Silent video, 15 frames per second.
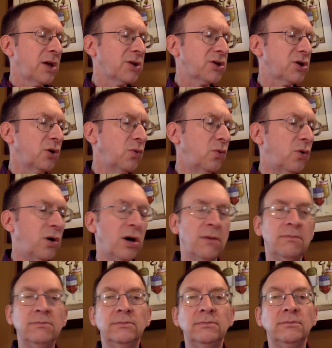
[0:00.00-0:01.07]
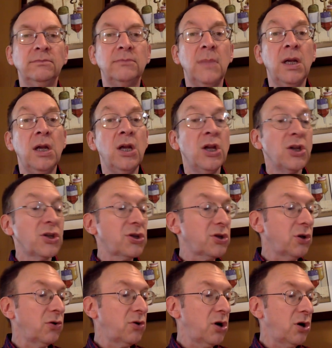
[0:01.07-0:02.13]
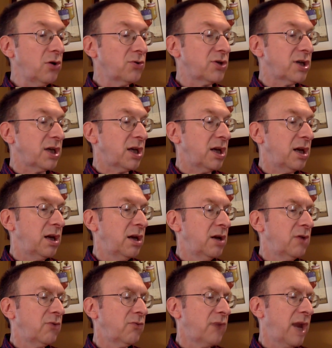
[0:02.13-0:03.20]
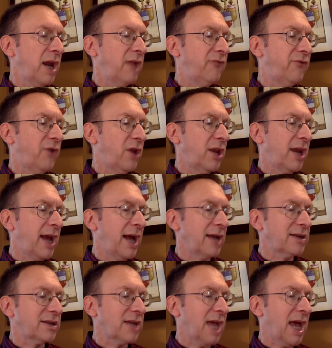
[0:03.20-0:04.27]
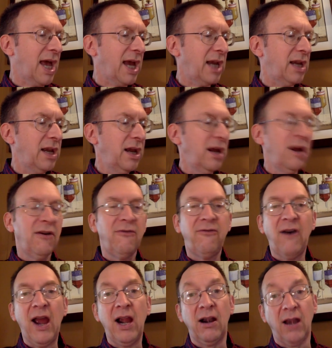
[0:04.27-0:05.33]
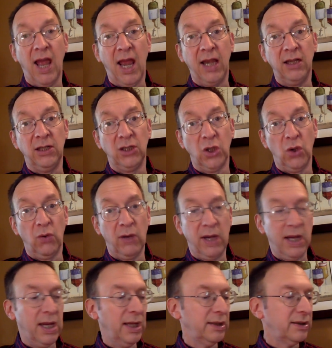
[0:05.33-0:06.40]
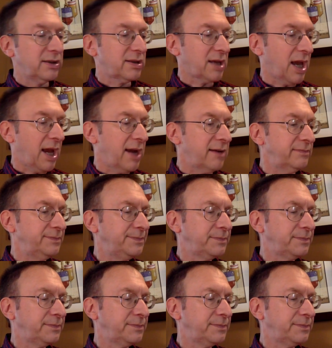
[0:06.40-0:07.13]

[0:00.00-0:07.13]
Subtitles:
So warm, so cozy, rain falling outside, firelight glowing inside.